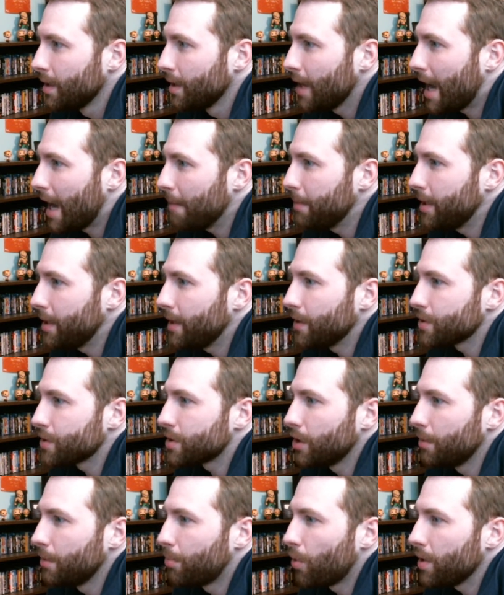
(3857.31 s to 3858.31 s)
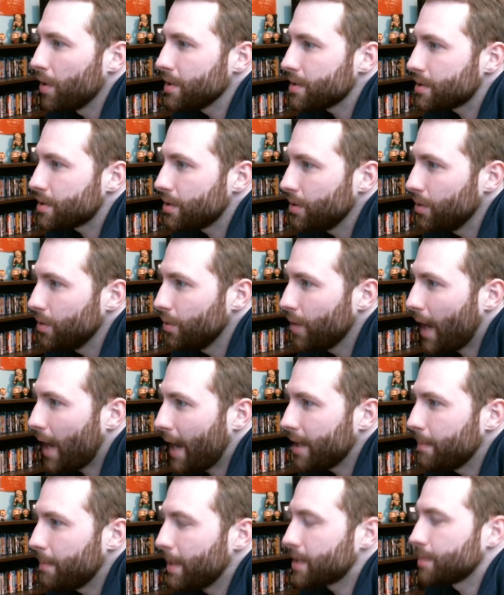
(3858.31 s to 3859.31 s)
I've been in those low points too.
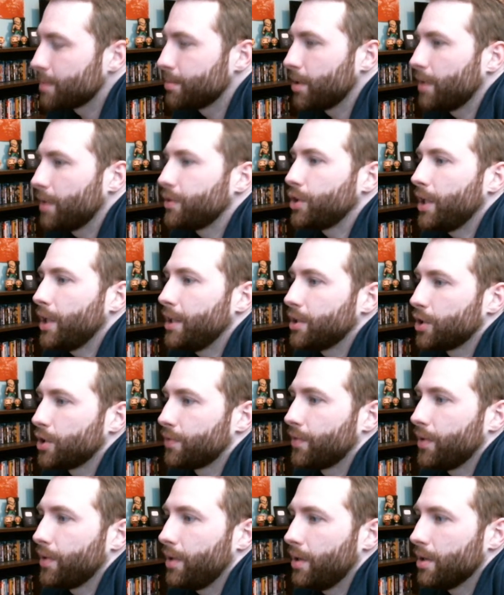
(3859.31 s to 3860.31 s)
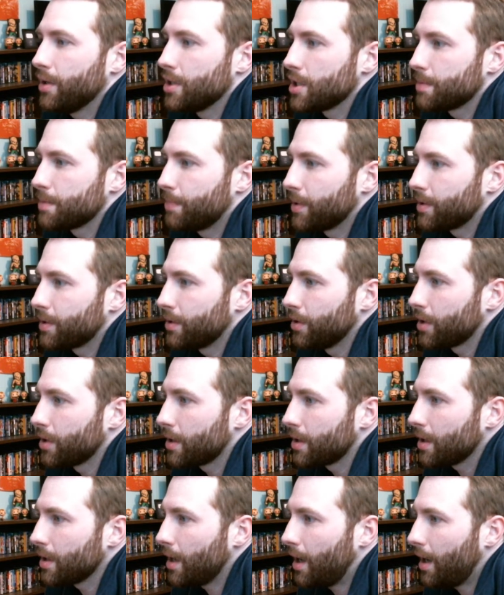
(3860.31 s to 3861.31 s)
Had to make some tough changes for years, but look
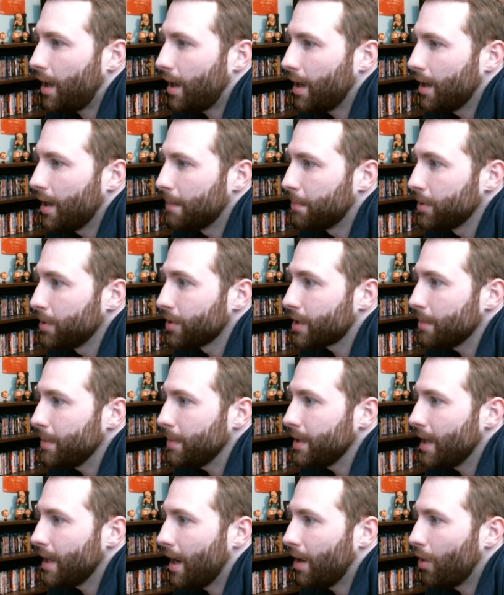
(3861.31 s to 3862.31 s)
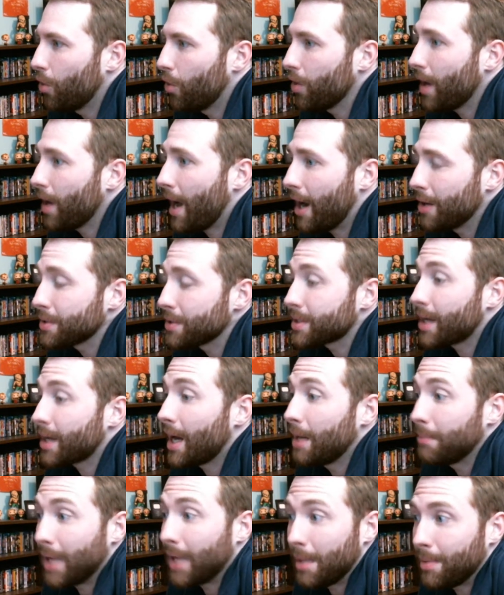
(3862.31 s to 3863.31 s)
at me now. Own a house,
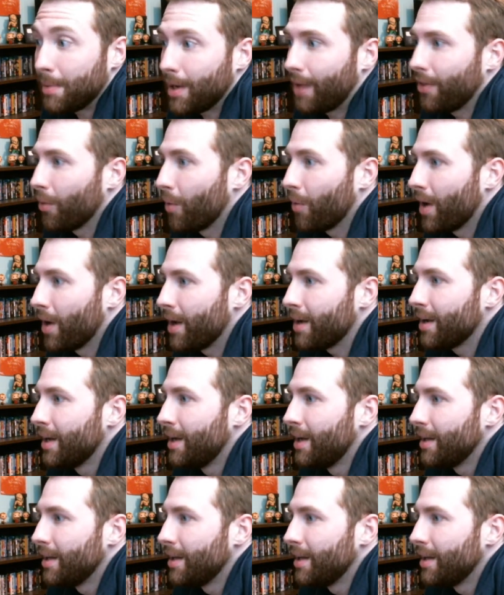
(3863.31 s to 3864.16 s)
got a baby on the way.